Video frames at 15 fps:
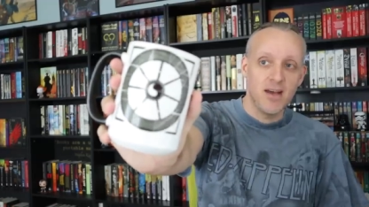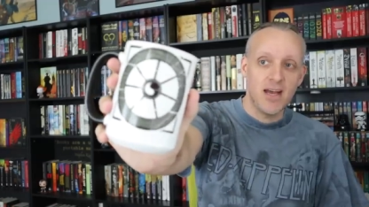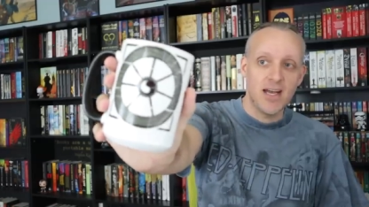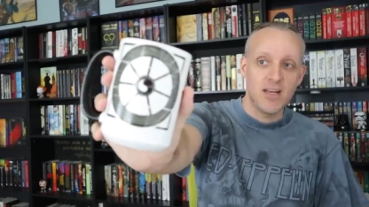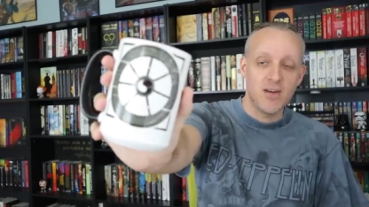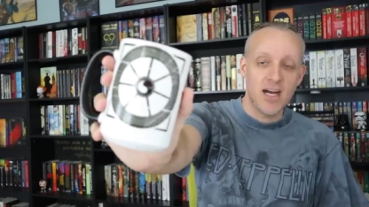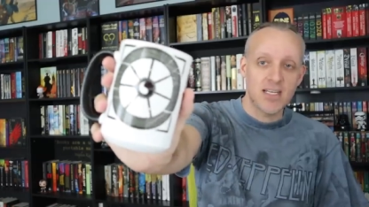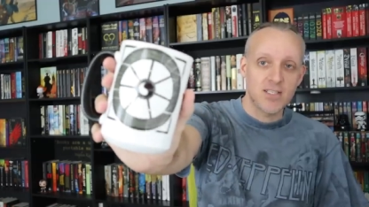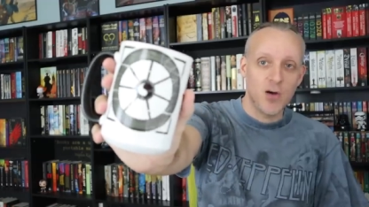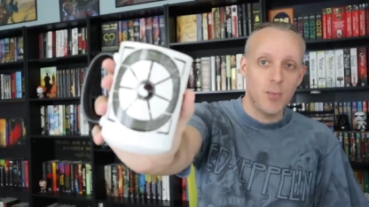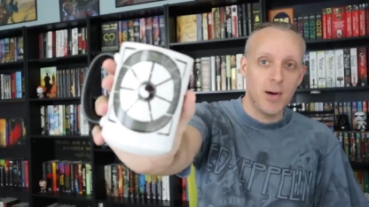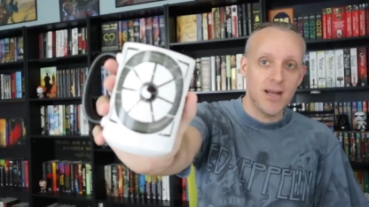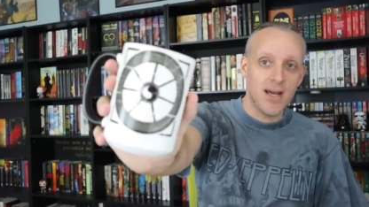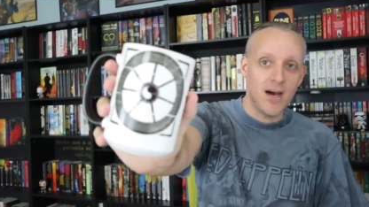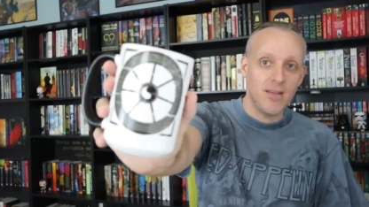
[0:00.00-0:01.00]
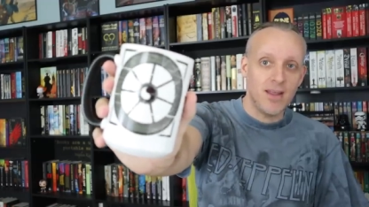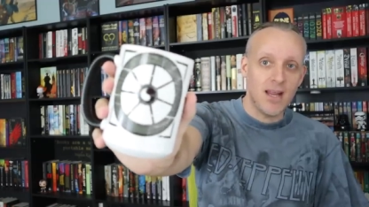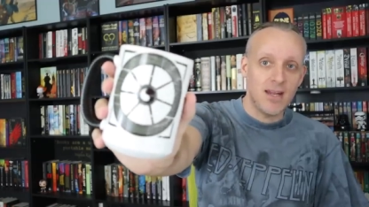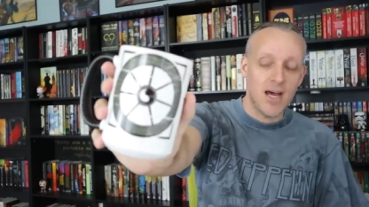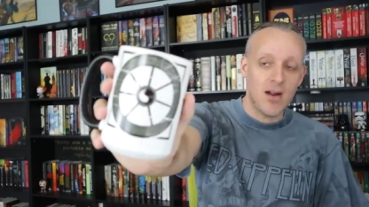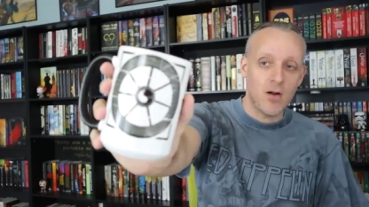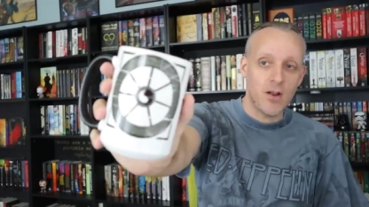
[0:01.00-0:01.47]
And you guys know by now
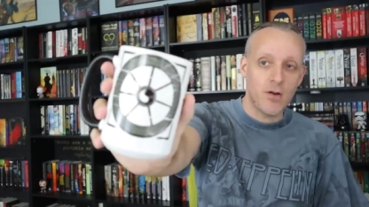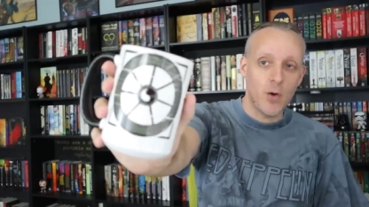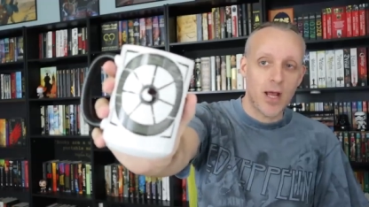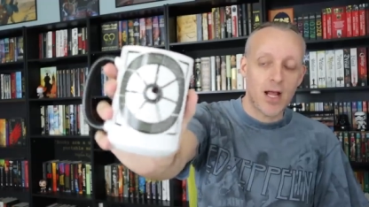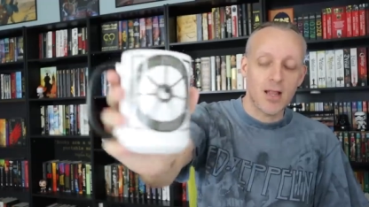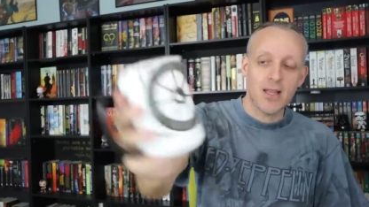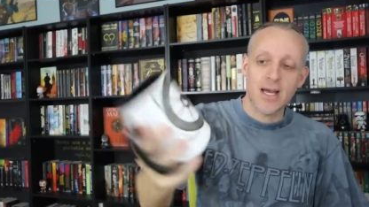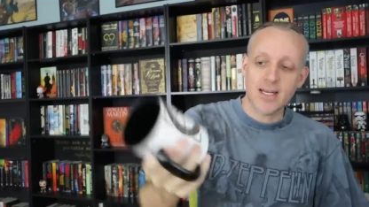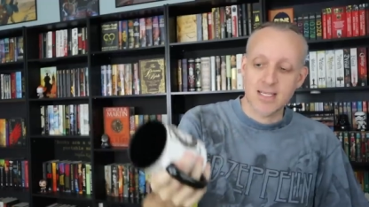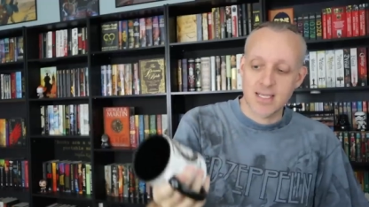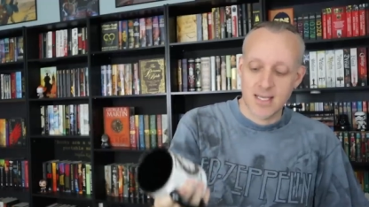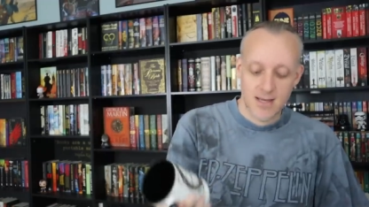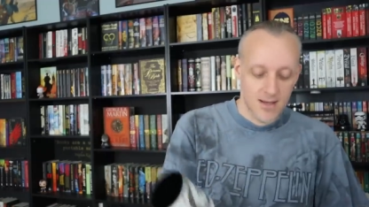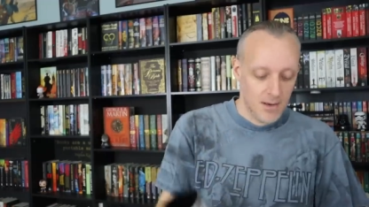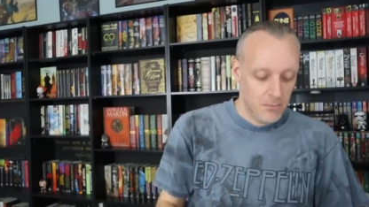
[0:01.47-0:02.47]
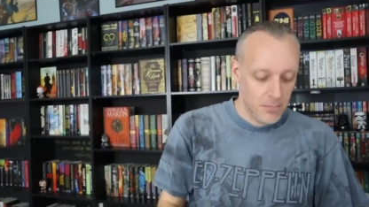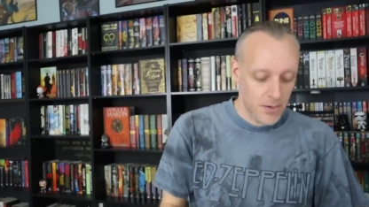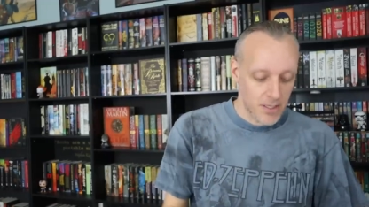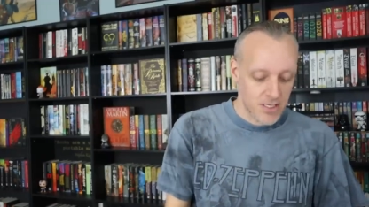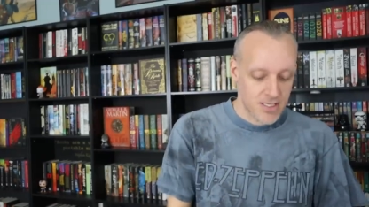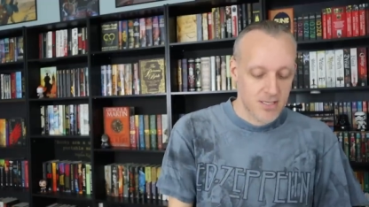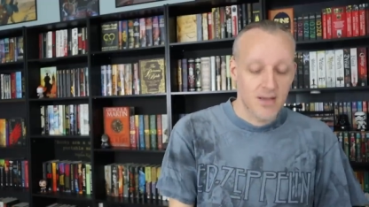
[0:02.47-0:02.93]
that not only do I collect
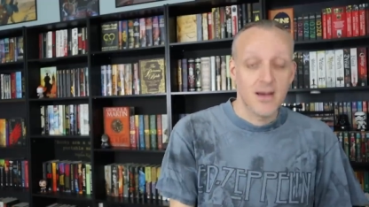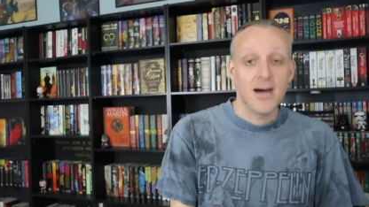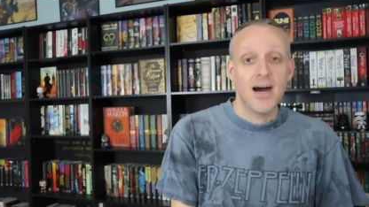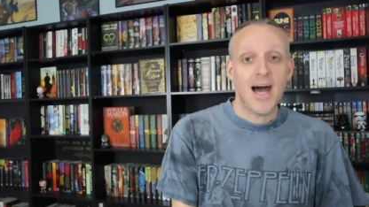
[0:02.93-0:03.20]
books,